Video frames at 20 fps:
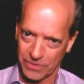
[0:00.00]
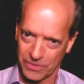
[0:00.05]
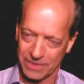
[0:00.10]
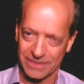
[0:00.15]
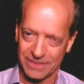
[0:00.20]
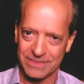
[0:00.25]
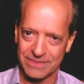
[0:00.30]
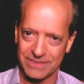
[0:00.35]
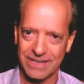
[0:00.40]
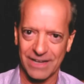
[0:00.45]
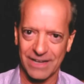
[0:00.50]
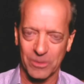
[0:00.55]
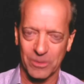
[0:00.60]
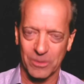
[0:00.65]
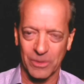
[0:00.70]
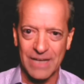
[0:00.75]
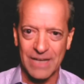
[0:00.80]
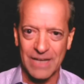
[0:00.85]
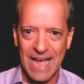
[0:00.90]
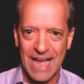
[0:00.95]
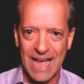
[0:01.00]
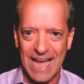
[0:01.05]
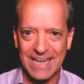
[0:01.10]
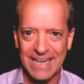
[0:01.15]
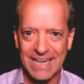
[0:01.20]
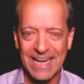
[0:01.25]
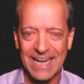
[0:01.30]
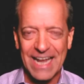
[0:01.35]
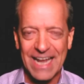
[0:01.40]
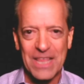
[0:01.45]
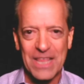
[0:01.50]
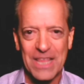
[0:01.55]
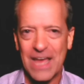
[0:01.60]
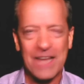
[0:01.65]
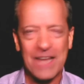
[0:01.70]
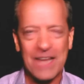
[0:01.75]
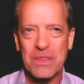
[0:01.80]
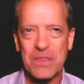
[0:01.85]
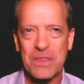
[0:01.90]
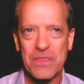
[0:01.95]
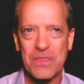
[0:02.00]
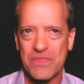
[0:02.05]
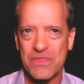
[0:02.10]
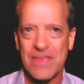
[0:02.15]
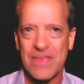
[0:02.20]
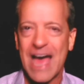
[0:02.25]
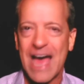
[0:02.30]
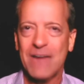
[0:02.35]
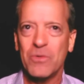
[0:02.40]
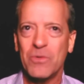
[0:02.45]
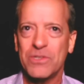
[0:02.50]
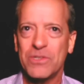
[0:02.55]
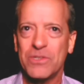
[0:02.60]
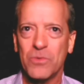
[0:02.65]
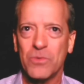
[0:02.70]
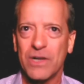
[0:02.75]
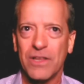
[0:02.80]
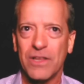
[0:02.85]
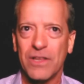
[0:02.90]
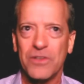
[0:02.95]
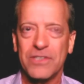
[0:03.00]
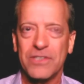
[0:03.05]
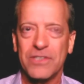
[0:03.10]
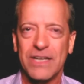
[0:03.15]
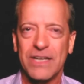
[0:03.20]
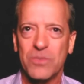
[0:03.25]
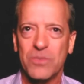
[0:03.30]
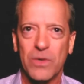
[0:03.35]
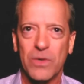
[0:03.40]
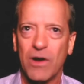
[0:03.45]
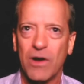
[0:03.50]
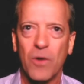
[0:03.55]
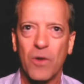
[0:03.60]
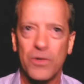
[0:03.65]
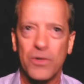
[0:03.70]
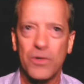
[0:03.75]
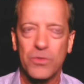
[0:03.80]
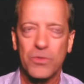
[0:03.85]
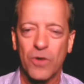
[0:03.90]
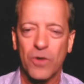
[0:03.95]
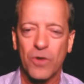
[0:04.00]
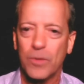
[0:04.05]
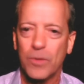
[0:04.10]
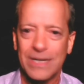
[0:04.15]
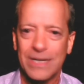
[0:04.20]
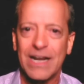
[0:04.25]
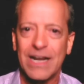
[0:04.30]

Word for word: infinitely scalable. And that that was one of those things we always were,